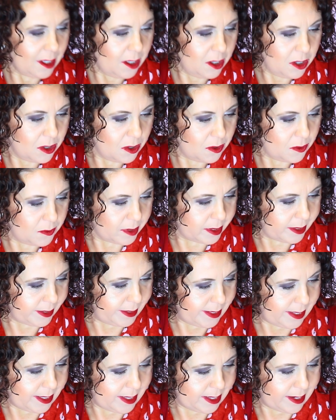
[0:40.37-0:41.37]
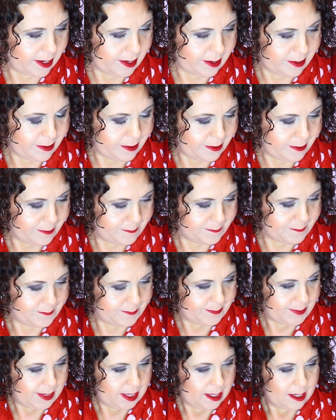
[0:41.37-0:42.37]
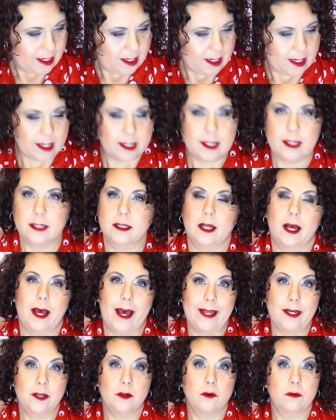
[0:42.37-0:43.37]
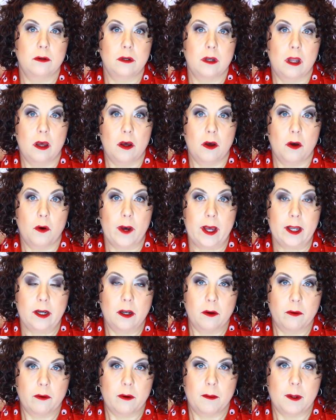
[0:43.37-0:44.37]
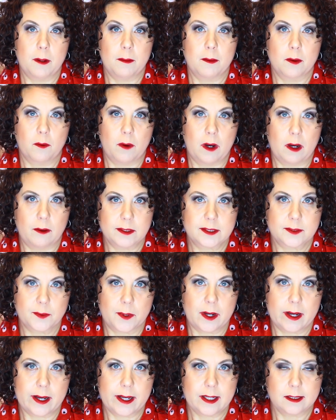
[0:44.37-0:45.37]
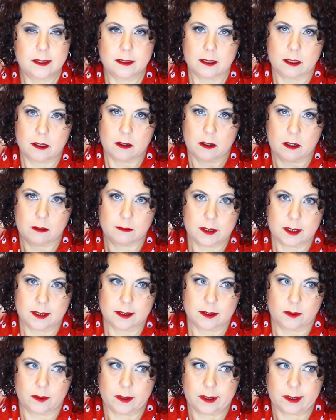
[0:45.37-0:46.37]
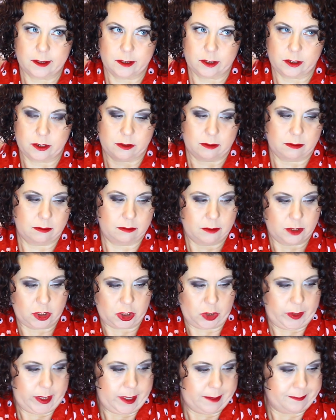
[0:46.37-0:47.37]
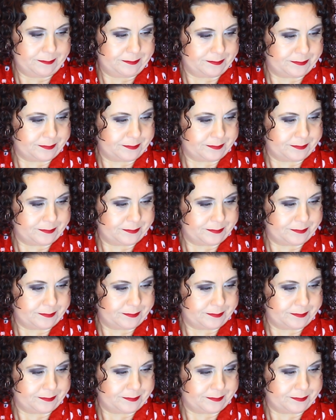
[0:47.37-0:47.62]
Alrighty, um, and I don't know, I don't remember what was what, so I'm just going to show you.